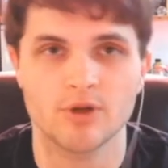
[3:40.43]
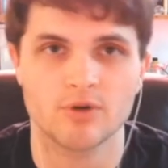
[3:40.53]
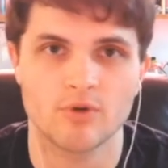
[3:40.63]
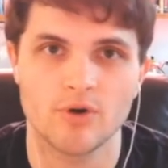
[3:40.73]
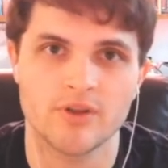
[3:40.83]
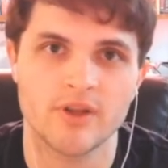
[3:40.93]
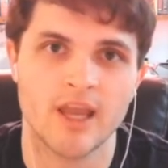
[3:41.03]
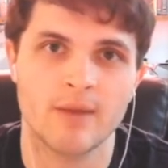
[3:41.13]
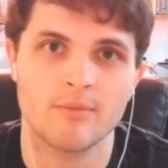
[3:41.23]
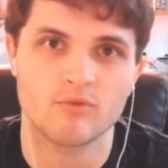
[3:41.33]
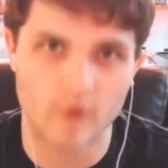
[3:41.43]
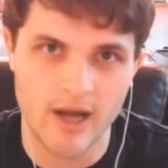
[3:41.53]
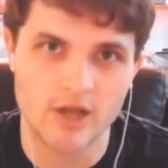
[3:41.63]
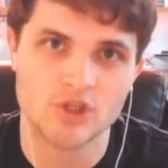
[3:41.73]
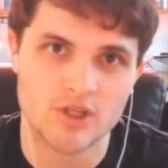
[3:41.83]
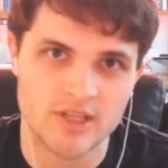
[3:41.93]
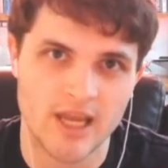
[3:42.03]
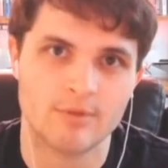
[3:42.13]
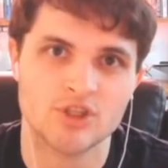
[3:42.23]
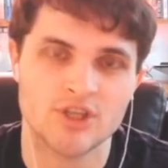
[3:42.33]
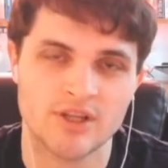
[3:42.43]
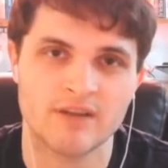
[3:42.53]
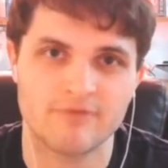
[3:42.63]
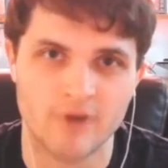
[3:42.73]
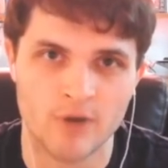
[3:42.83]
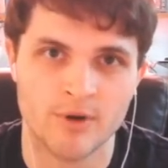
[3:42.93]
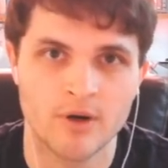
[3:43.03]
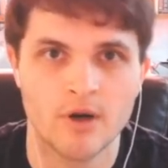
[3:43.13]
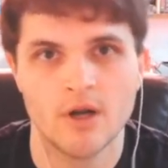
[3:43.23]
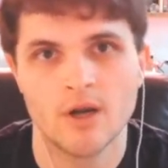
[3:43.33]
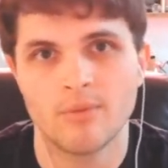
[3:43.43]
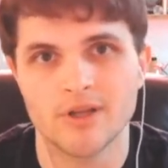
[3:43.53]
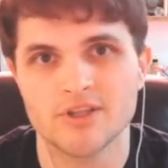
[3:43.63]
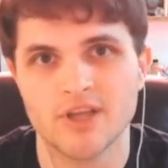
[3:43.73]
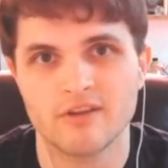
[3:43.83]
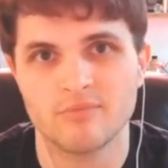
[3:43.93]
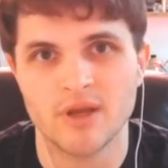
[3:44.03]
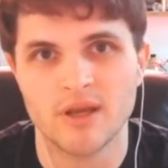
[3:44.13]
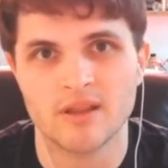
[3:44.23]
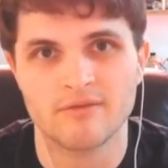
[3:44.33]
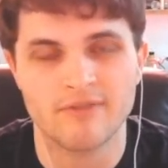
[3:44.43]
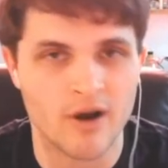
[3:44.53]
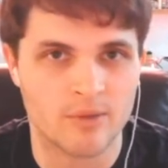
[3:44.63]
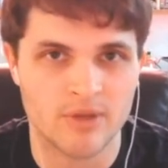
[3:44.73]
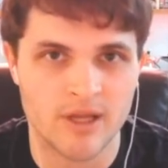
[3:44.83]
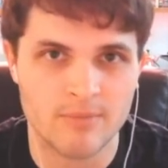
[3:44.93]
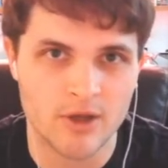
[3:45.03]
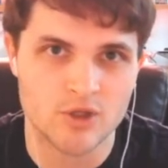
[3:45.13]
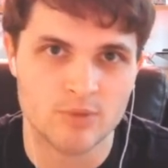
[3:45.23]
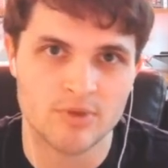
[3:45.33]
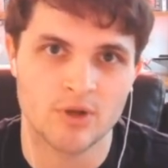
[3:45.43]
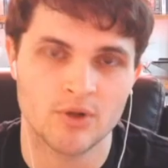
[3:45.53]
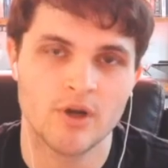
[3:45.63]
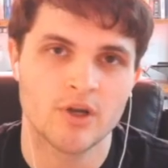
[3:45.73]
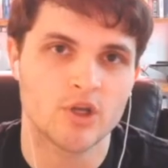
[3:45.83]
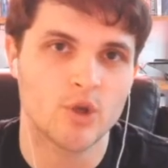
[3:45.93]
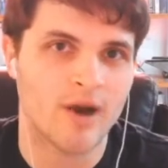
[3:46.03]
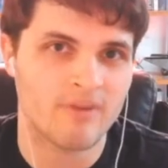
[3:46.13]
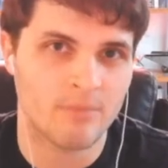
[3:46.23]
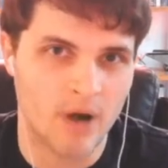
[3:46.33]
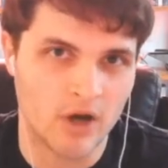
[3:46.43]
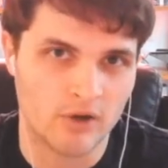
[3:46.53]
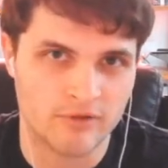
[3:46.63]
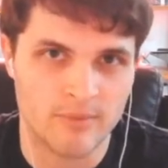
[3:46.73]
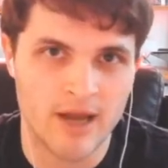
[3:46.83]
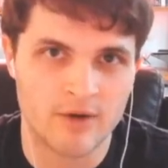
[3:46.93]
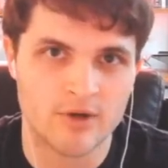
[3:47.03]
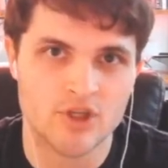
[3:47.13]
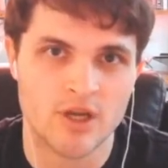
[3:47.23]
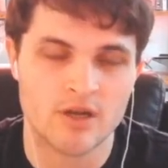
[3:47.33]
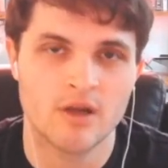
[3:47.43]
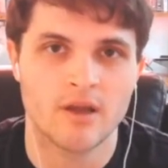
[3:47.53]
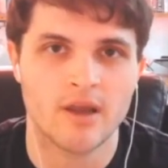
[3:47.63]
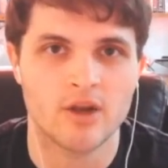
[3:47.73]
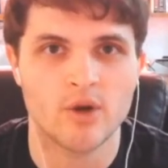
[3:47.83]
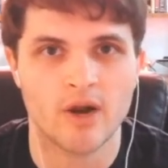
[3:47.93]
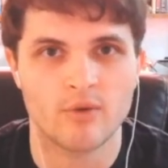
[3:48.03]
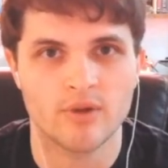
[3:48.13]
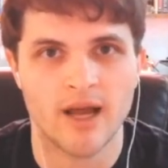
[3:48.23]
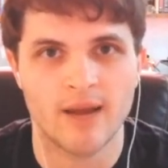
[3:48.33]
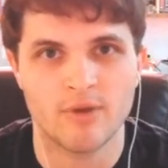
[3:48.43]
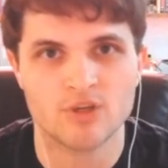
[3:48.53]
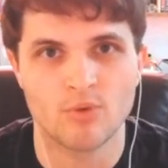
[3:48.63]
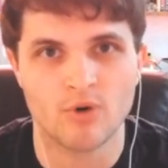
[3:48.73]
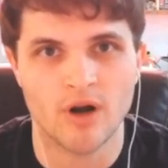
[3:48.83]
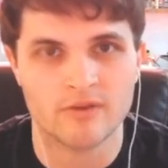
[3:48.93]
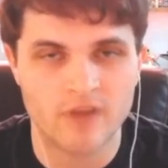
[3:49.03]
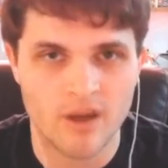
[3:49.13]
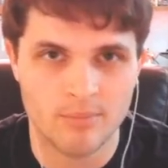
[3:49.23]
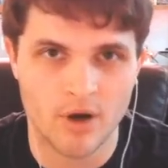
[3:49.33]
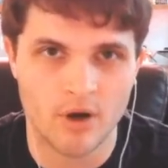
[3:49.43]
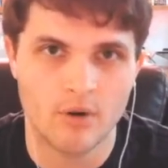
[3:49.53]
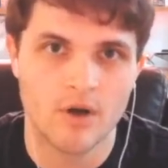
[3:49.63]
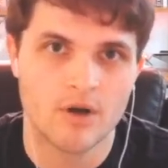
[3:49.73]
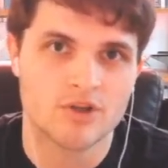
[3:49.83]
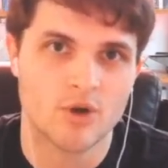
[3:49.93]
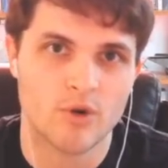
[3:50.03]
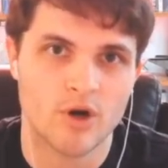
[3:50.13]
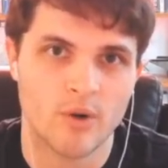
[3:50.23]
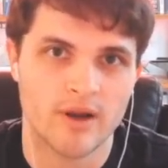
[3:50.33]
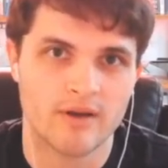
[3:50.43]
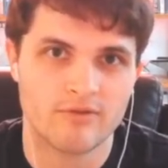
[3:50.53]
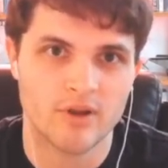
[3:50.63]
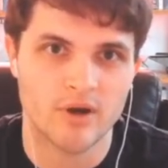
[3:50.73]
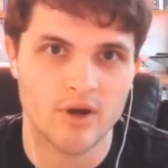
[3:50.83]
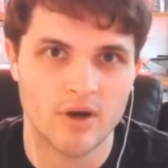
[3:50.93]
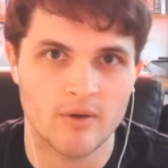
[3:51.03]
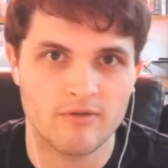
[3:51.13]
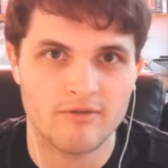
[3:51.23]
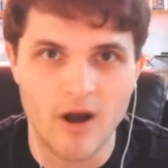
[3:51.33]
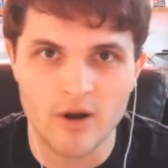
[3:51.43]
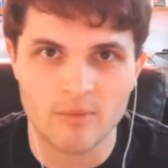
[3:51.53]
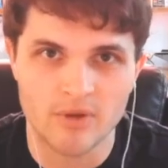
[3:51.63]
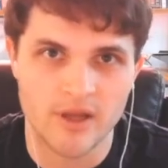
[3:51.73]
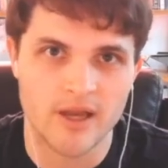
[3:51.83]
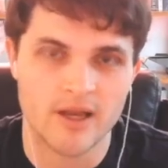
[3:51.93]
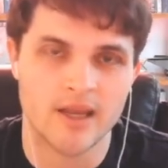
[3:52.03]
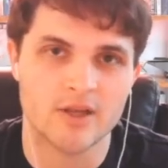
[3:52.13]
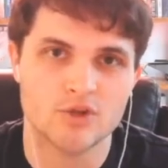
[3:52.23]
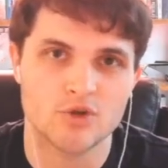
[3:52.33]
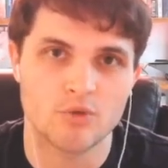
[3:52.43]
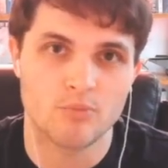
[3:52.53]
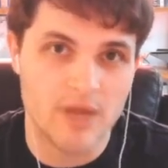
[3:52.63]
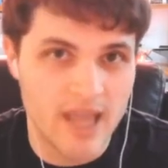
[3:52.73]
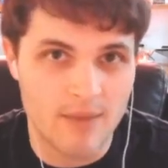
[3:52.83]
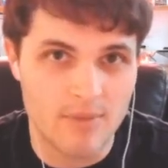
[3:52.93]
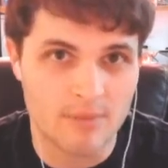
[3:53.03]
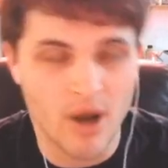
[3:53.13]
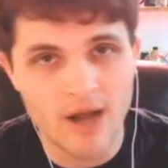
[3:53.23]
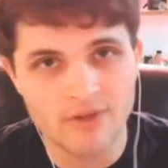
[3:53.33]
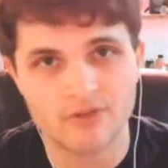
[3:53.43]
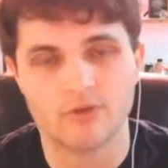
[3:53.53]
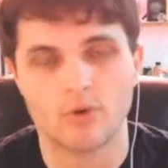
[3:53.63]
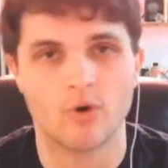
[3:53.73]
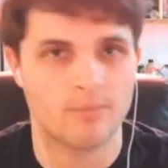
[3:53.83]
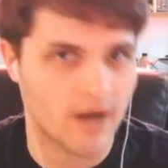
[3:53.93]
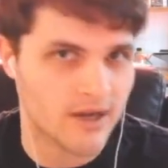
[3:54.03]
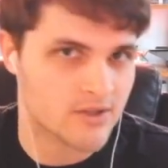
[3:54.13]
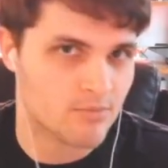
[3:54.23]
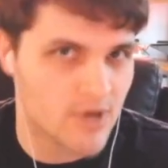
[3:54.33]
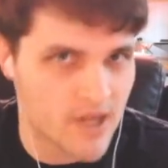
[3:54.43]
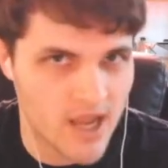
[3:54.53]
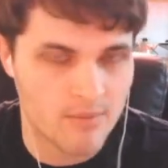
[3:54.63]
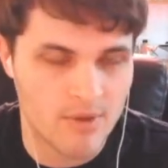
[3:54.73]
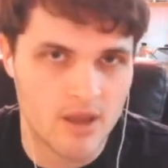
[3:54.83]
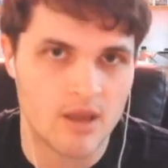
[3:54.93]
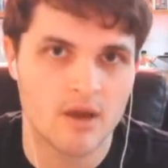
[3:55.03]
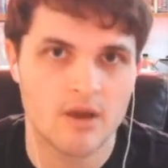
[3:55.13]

role in the game, ranged damage dealing farmer, but instead of being the Falcon Blade Maelstrom build, you have the bottle for mana regen, and you got to rely much more on tempo. So we're going for the Falcon Blade into BKB bots or bots BKB,